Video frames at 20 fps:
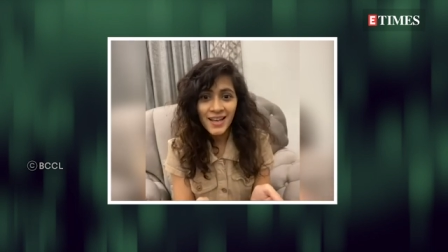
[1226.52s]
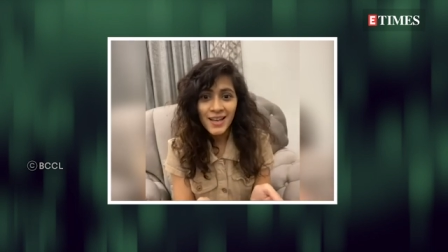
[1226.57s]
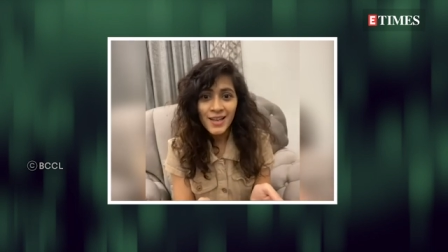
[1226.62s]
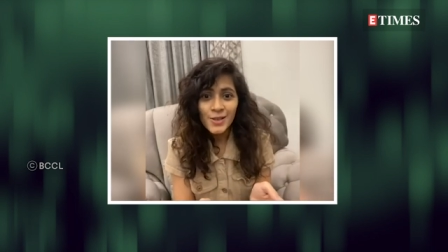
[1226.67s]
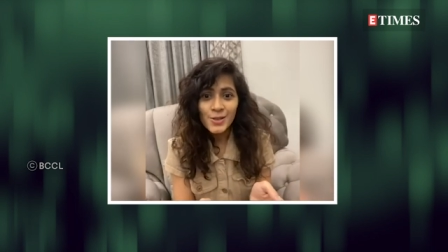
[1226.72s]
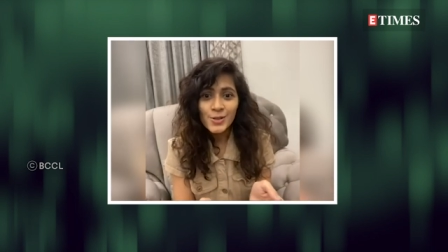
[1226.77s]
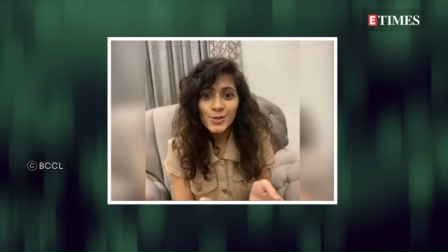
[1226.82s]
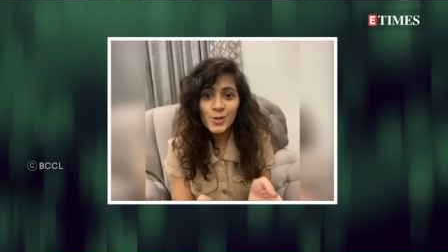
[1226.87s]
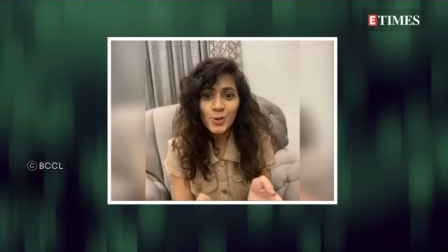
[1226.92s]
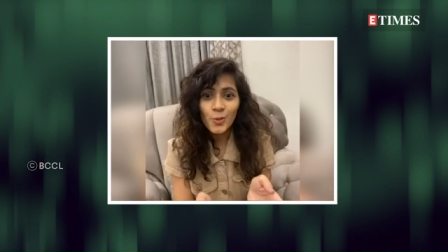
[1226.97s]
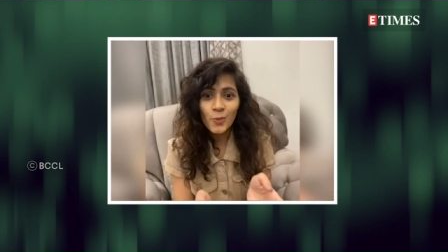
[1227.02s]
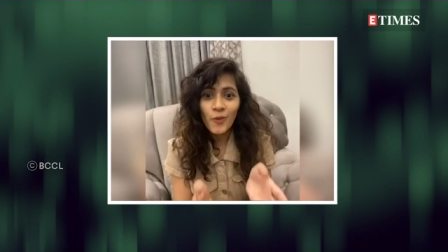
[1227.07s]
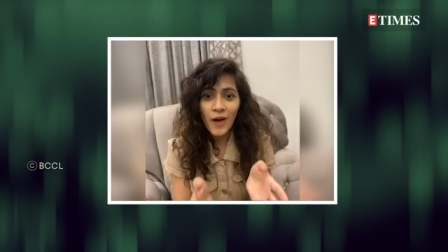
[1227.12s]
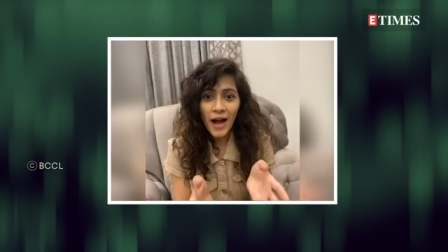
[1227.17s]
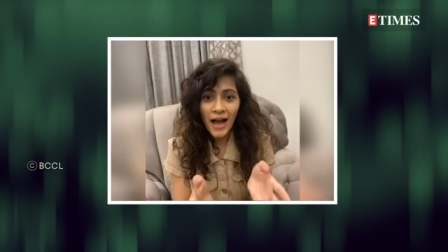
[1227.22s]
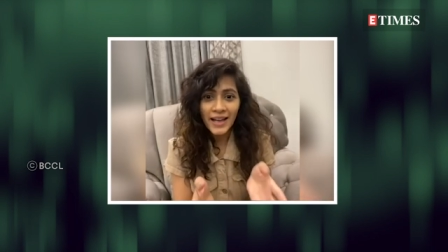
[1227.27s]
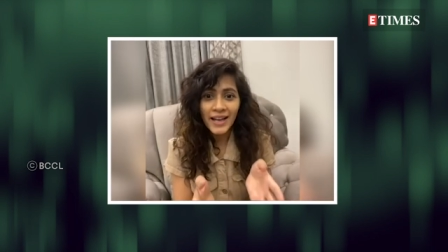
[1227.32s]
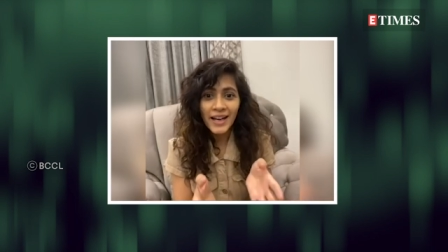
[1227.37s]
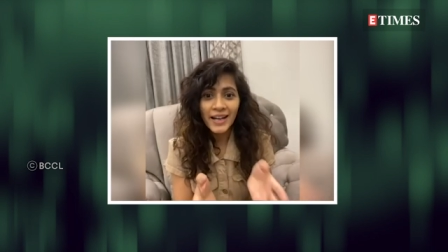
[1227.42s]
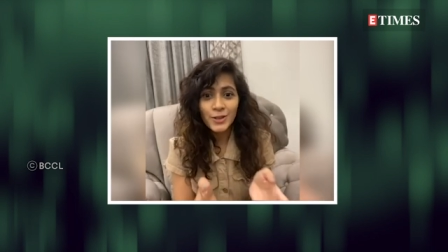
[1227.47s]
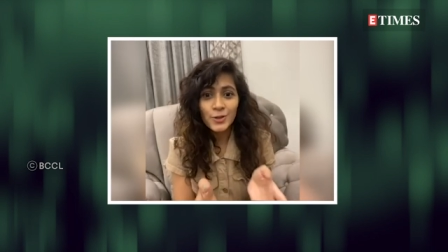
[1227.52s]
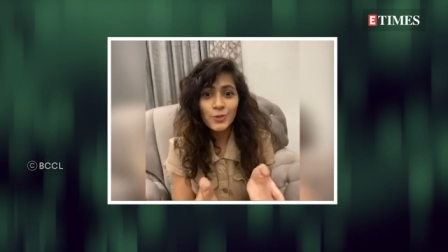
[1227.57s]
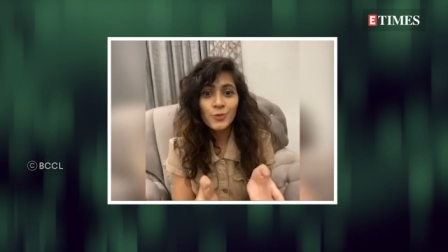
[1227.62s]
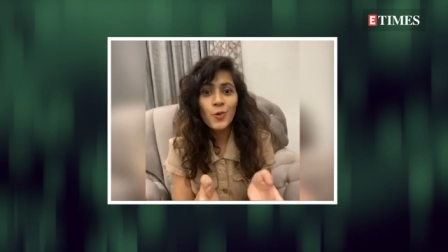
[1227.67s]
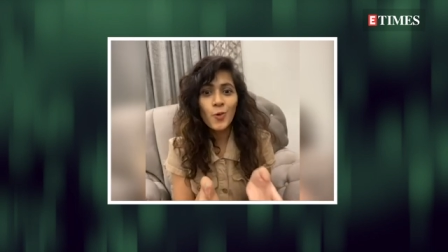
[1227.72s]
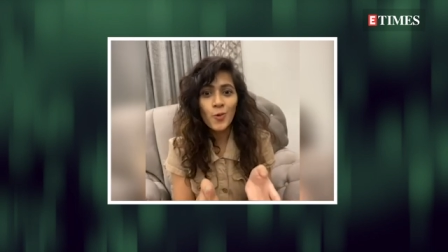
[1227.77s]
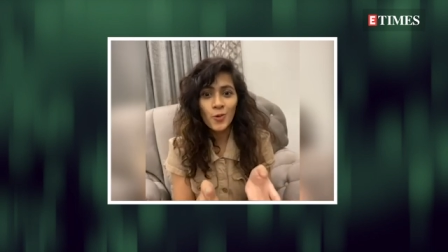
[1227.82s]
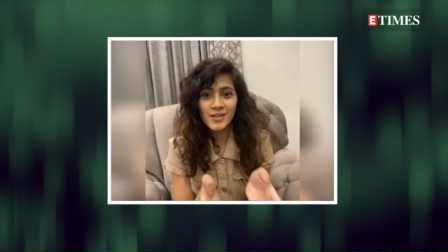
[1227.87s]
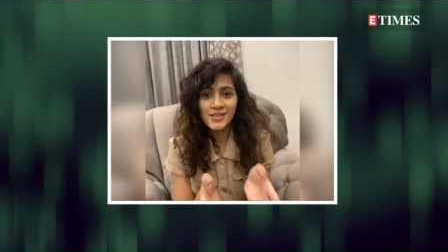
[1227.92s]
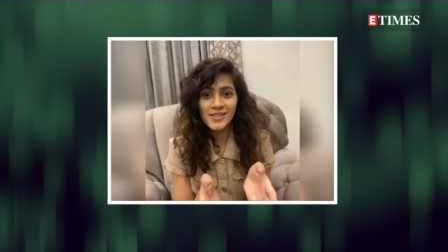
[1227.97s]
Yeah. So why are you
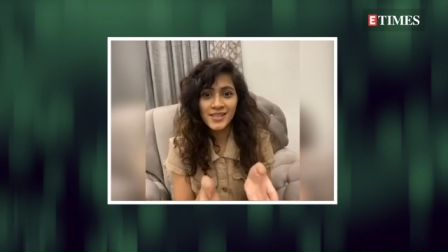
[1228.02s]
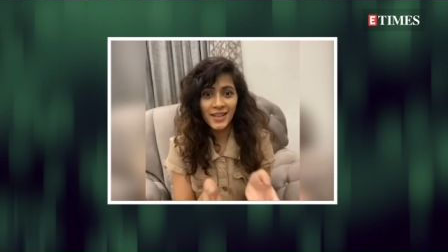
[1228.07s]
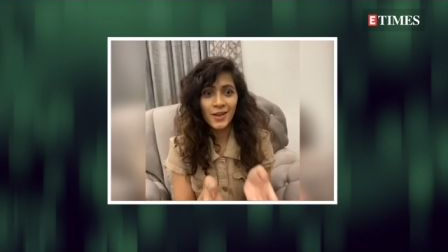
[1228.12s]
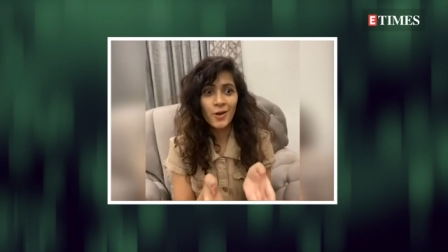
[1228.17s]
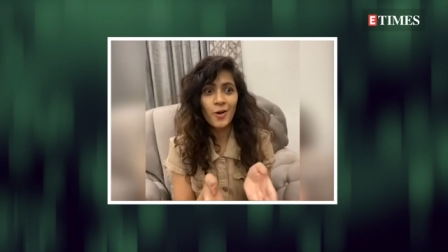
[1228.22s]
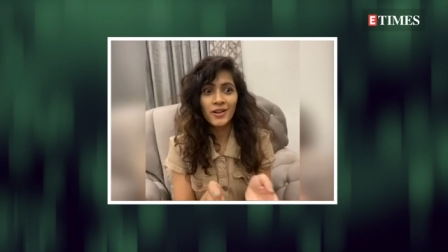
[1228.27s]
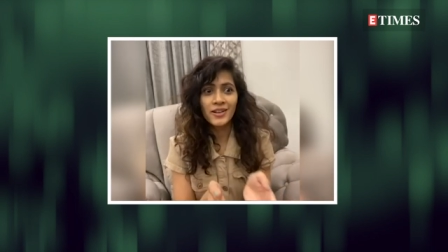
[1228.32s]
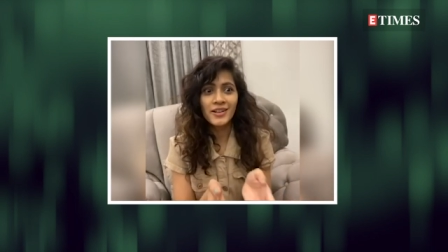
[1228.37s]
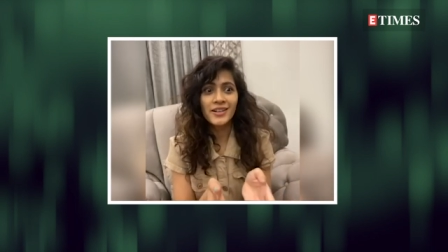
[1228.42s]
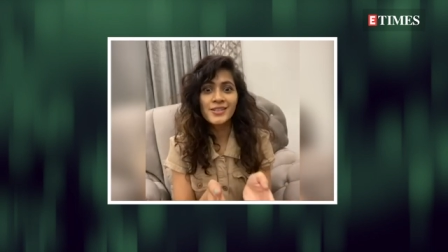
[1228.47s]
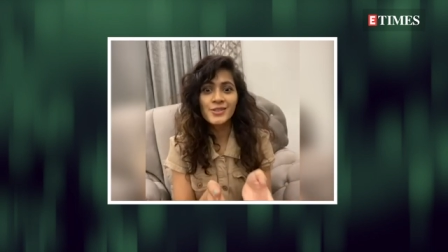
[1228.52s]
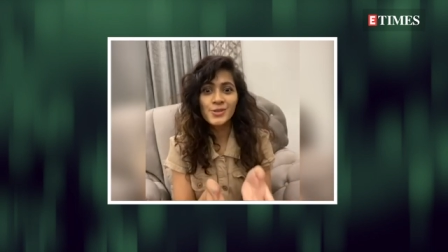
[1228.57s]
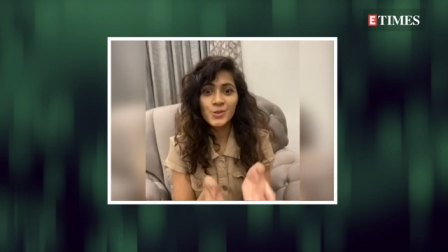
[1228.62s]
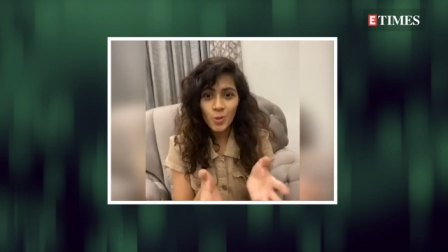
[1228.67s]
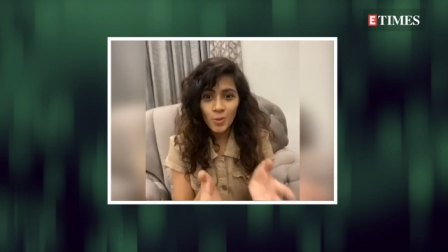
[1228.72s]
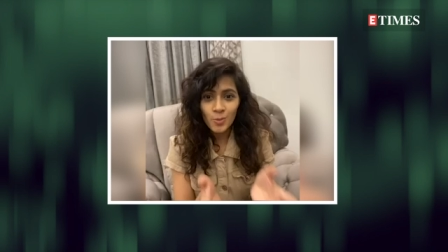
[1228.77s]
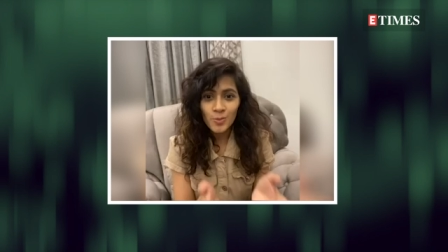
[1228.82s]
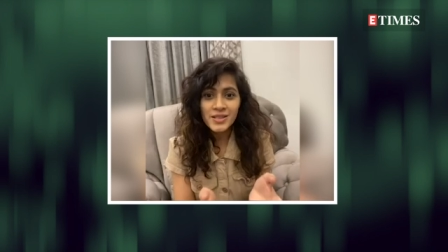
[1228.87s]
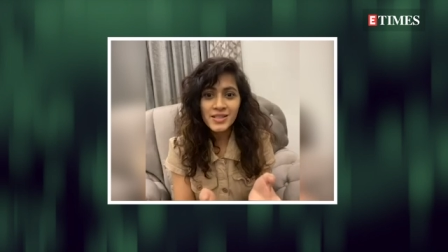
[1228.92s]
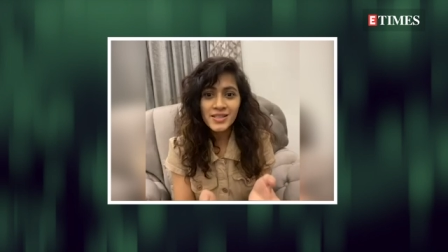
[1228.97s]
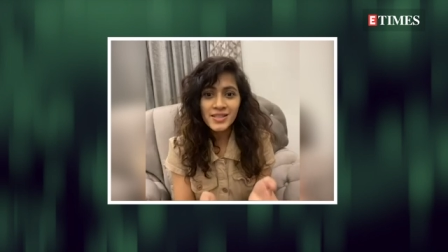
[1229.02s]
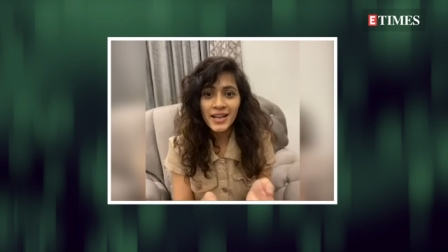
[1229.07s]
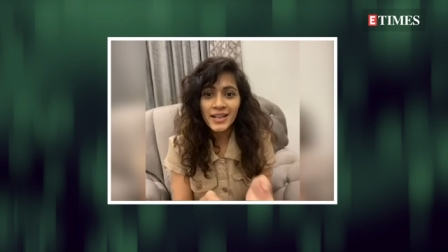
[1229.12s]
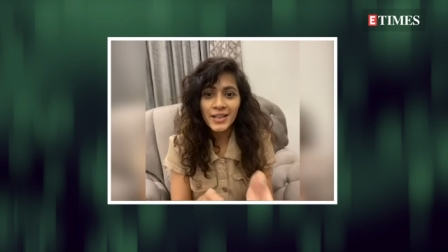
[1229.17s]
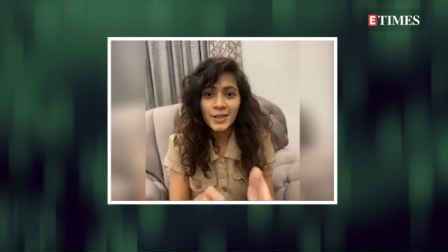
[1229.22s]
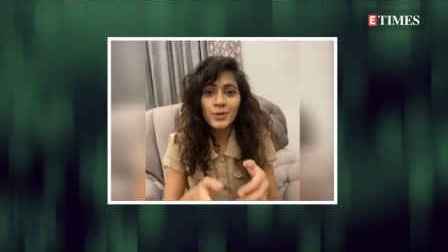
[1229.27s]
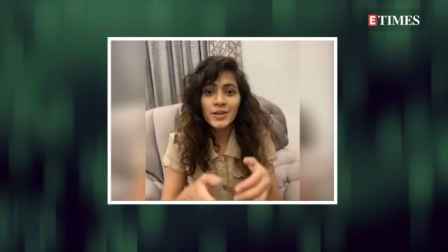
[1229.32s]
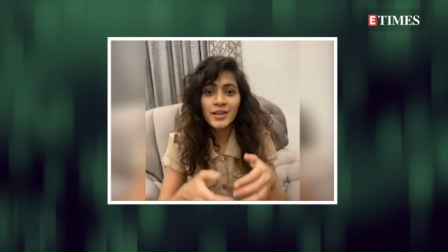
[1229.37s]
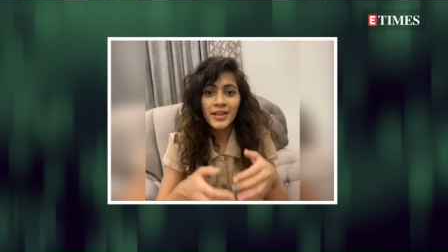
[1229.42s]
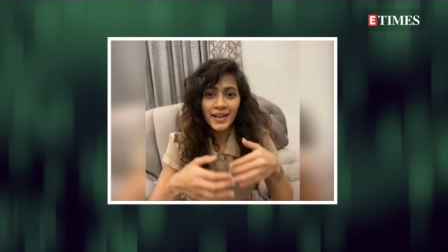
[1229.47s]
focusing on it so much
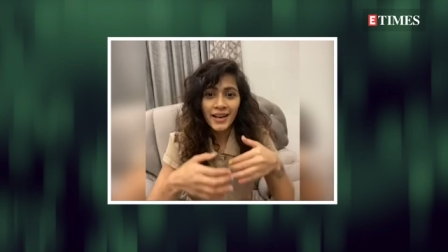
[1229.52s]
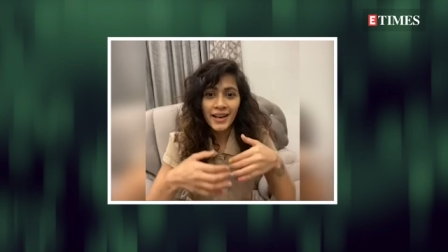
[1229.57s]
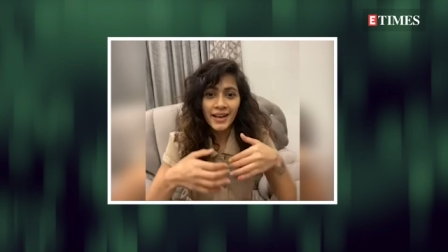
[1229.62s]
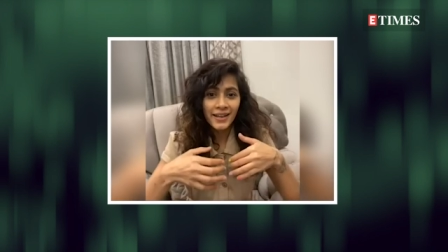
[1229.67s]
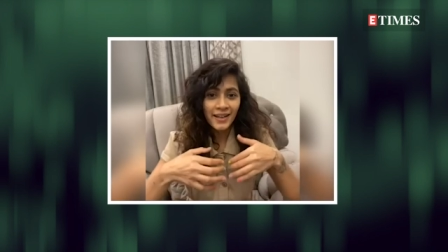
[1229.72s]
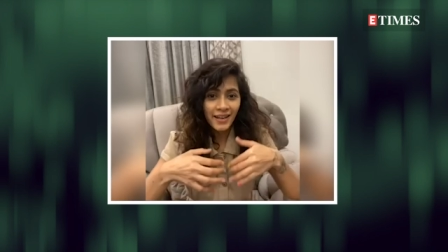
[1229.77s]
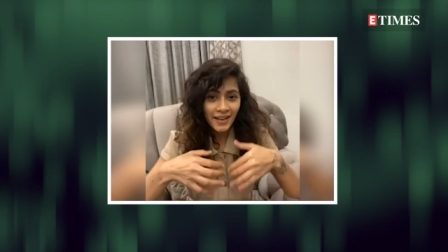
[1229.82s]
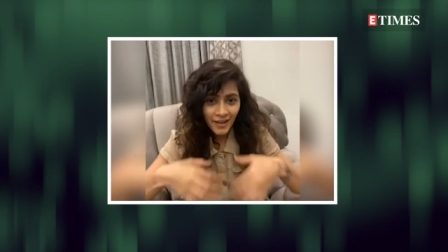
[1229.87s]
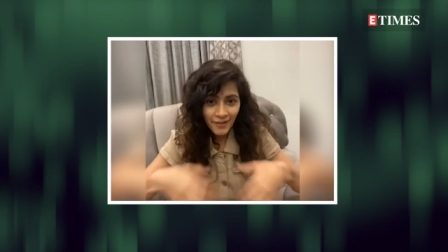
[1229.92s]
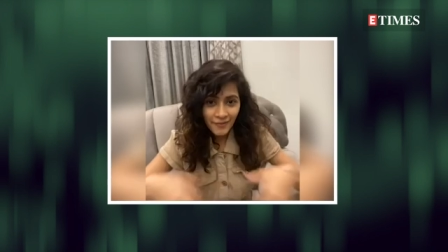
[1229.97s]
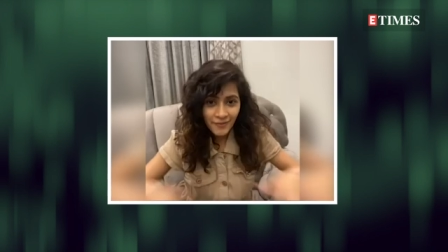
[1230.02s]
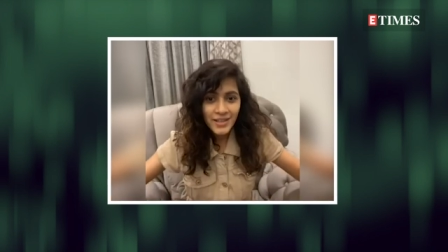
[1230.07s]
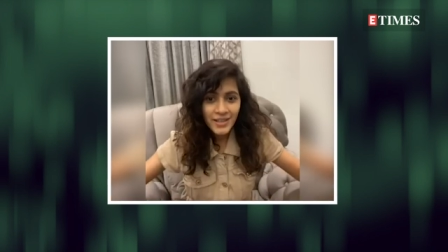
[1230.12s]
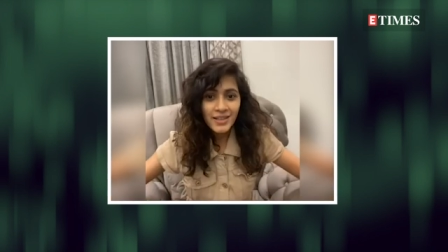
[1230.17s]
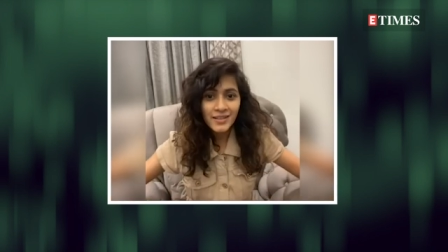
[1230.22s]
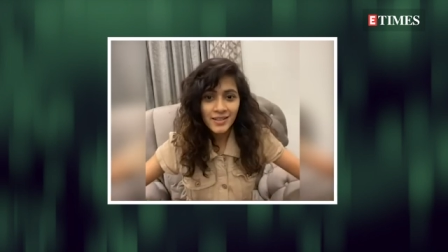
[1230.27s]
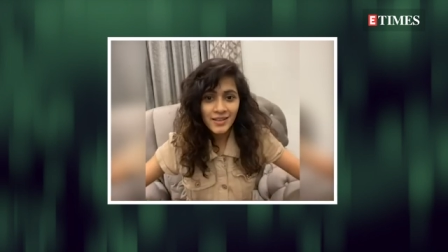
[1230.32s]
that you're neglecting every